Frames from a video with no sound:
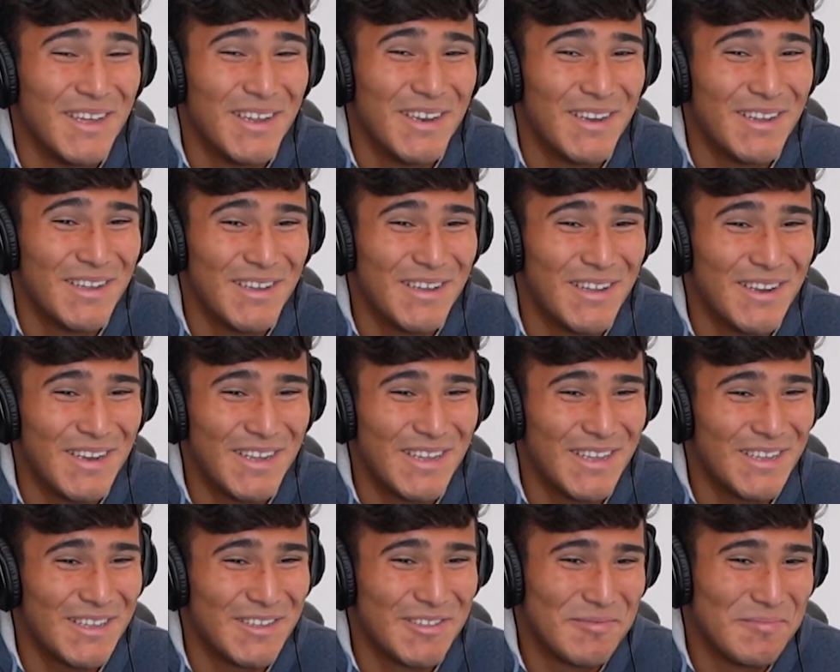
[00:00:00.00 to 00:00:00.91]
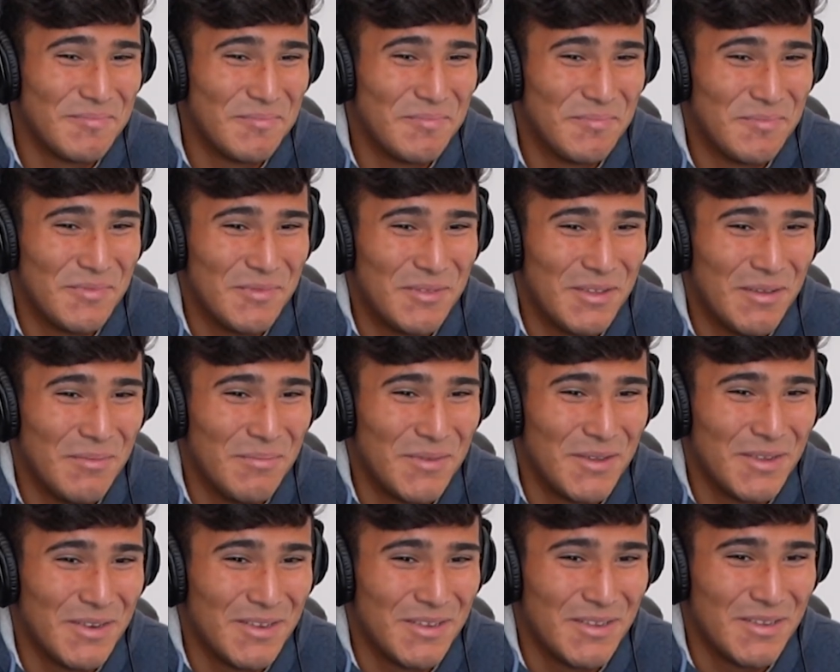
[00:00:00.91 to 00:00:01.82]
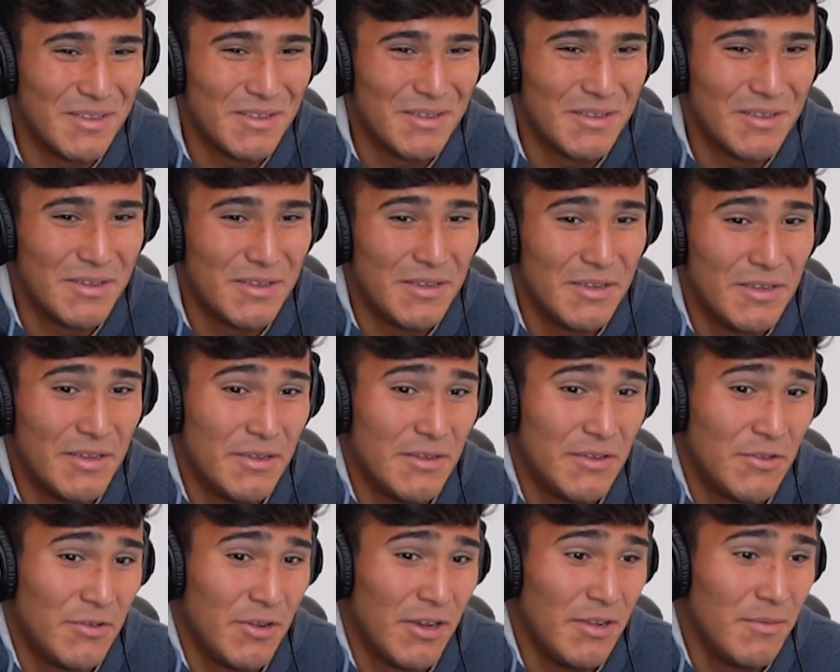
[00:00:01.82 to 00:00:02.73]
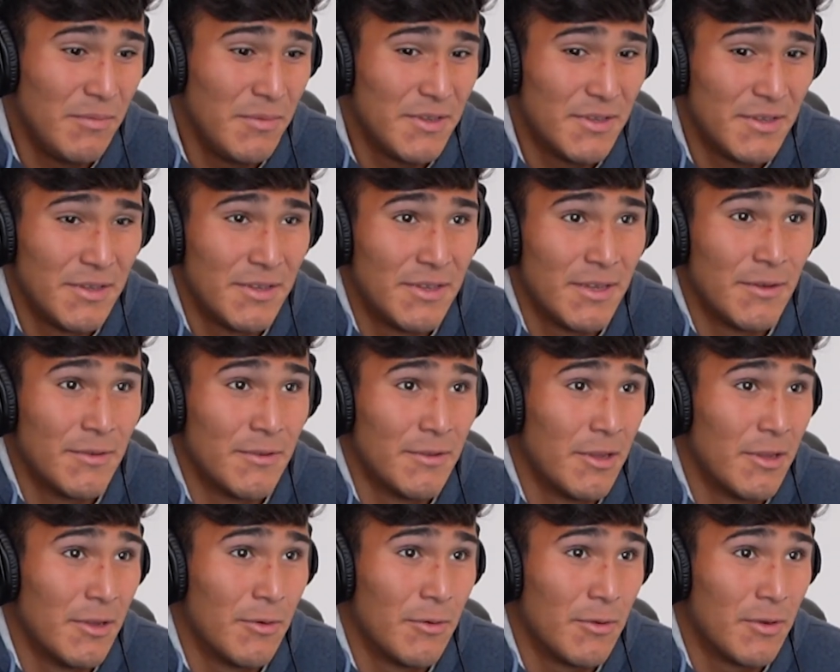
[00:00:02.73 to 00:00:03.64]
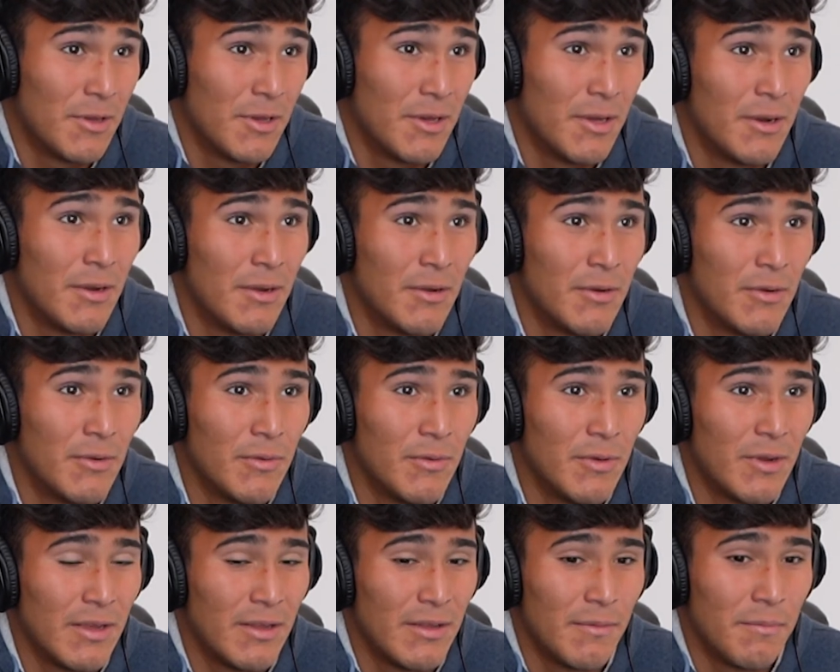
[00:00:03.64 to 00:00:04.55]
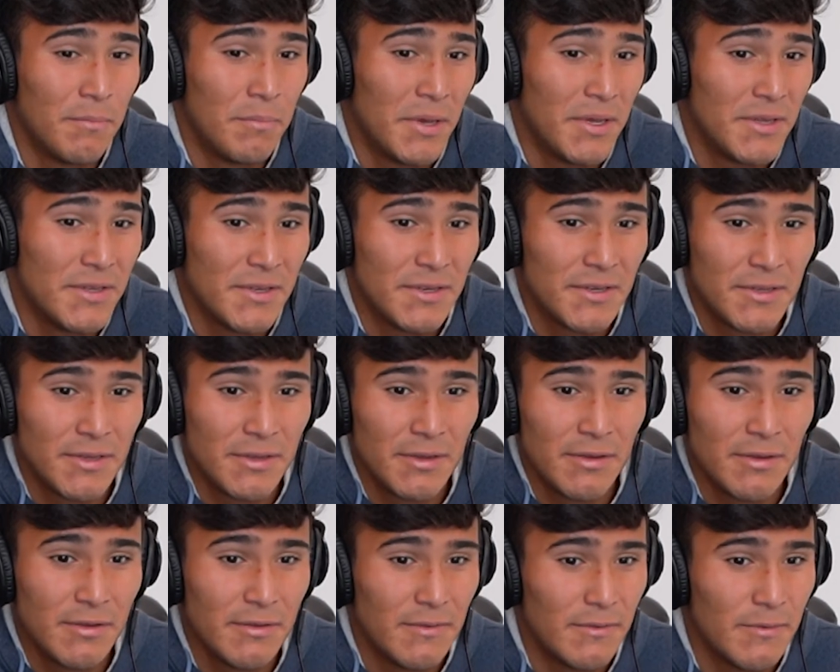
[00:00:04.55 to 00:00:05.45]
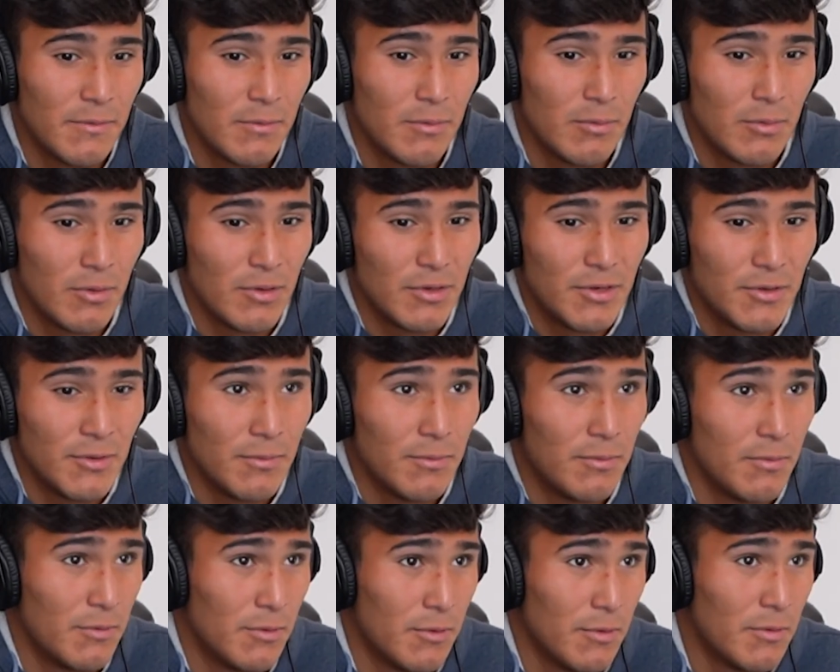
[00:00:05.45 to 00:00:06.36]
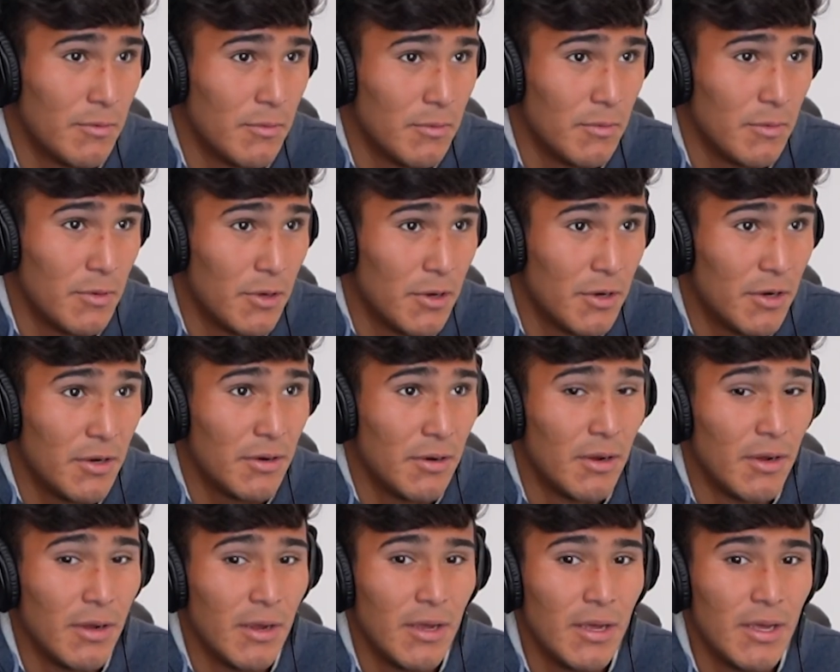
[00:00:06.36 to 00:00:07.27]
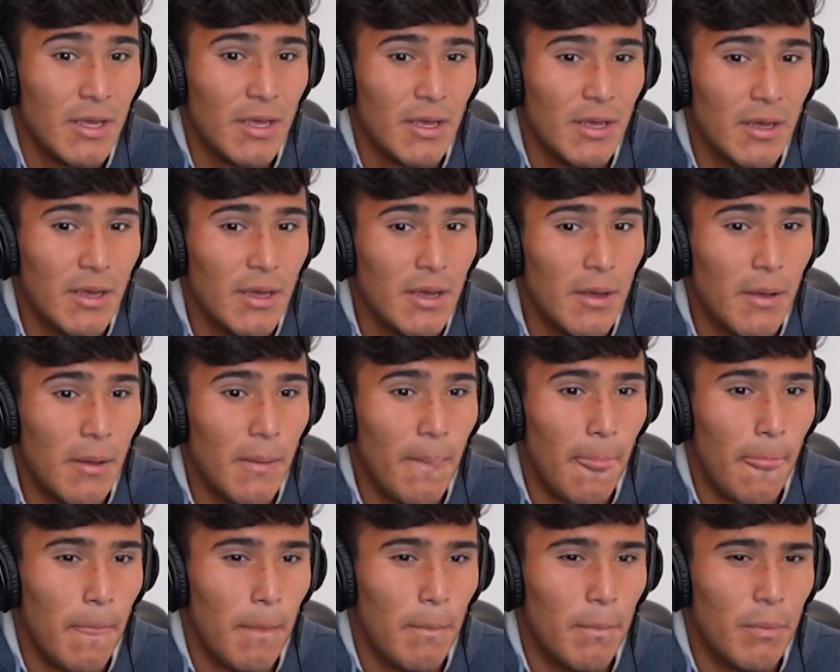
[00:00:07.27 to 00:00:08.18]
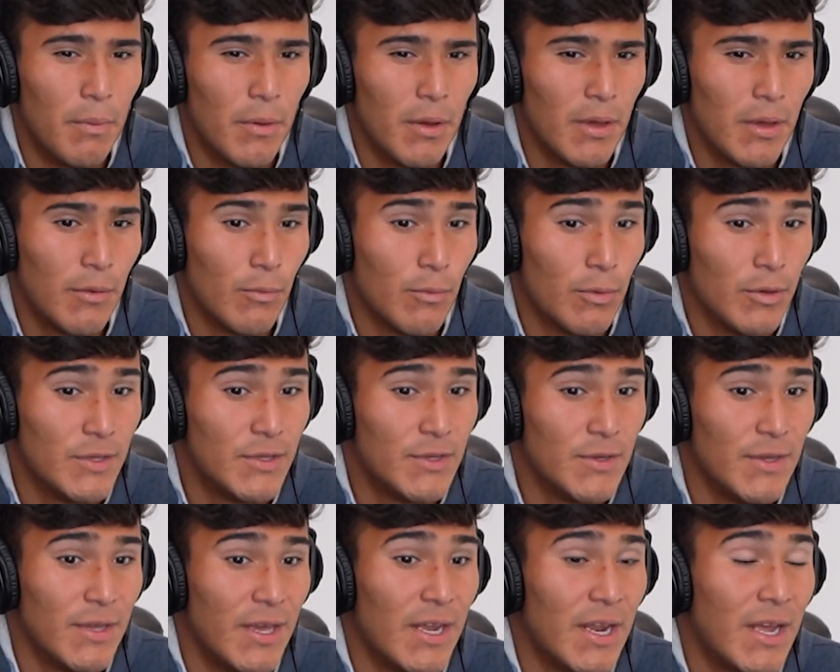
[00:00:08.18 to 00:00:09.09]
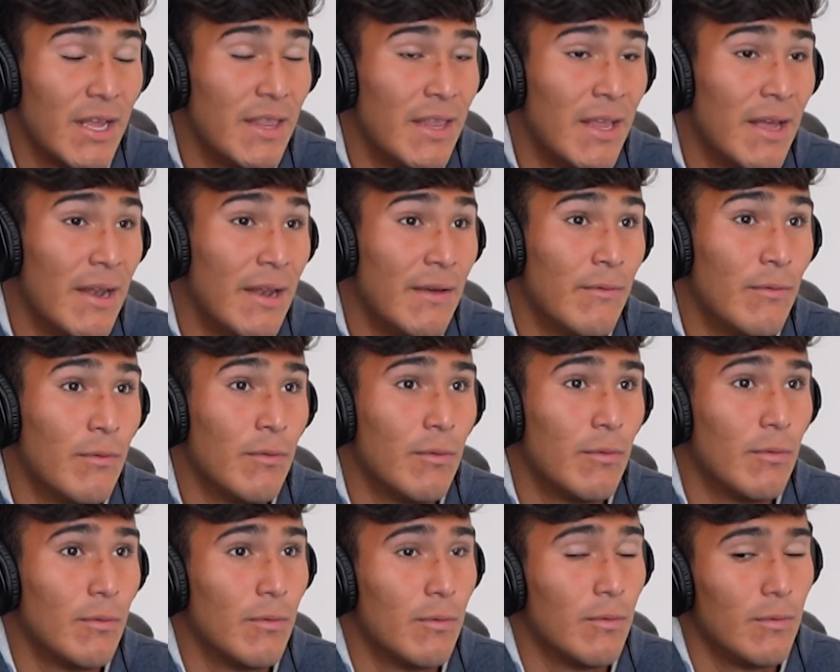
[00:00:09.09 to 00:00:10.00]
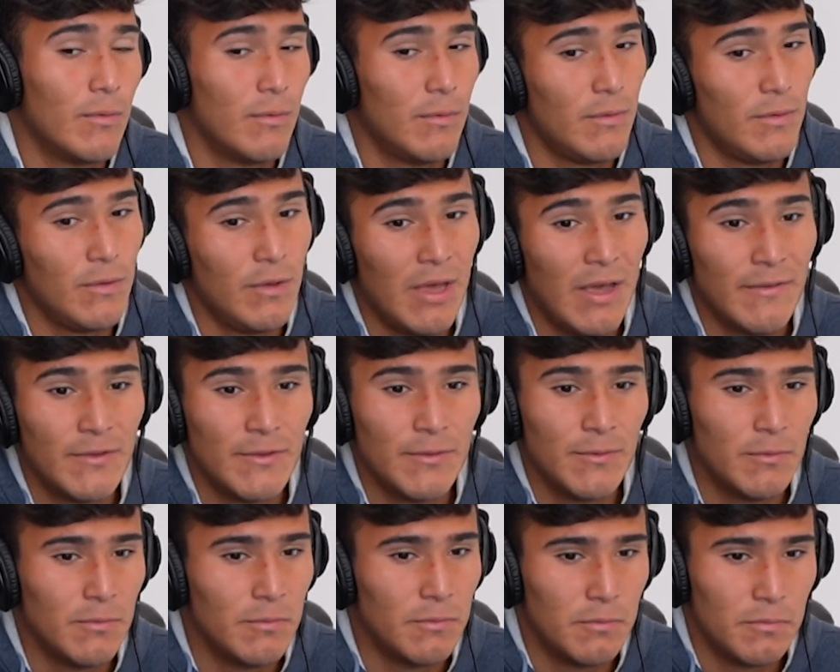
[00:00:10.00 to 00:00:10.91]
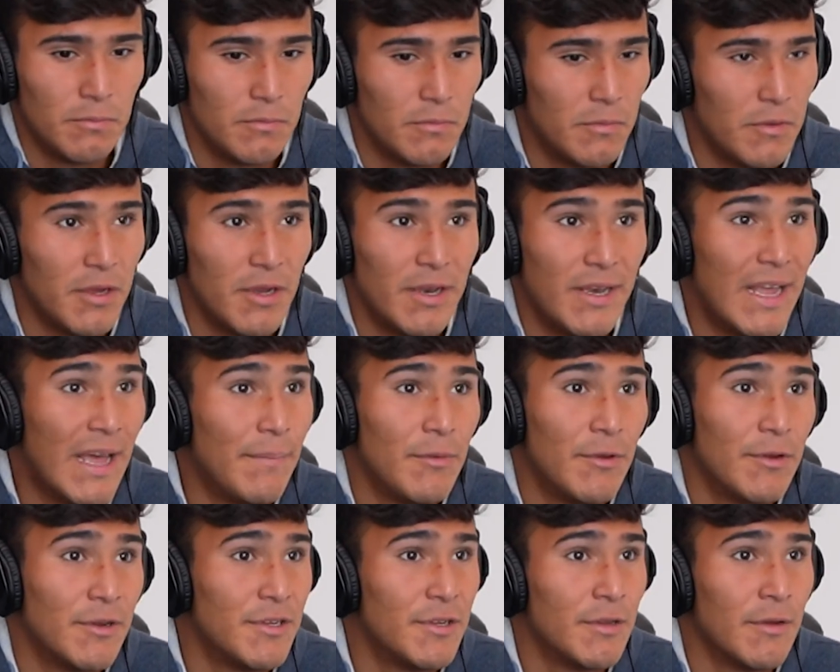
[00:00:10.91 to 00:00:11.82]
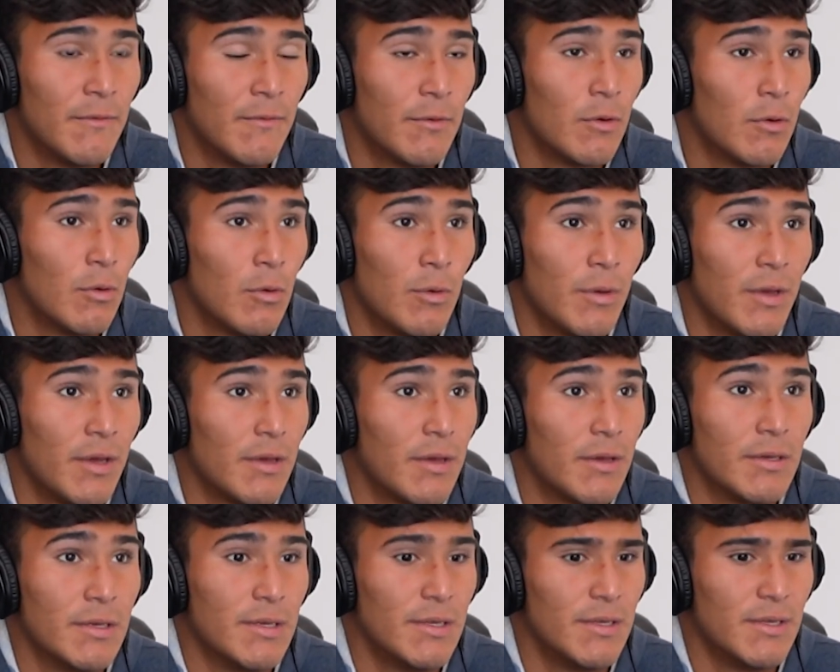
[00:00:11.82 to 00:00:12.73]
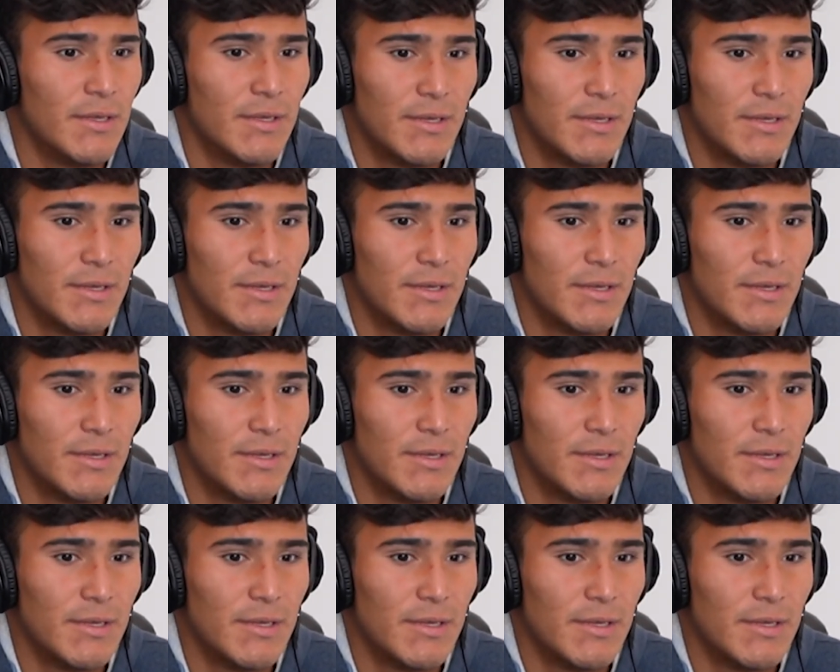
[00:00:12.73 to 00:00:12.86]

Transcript: Like, I mean, he's trained me since I was a little kid, like the basic stuff, what you, learn. But once you get at that level, you have to adapt yourself real quick because